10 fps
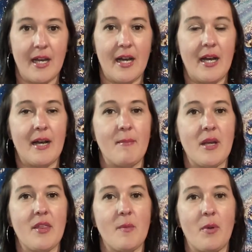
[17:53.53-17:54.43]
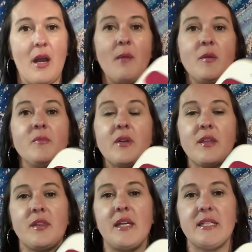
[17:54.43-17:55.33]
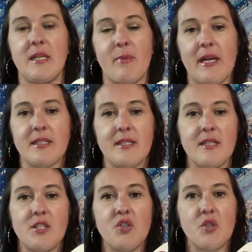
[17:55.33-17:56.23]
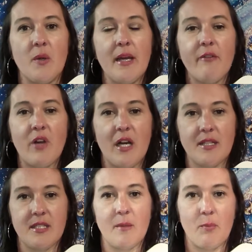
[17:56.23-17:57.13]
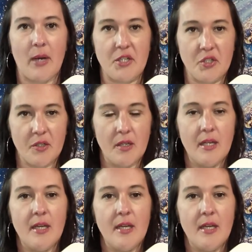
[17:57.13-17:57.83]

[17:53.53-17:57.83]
Um, the problem with the Easy Press is that you don't have constant pressure.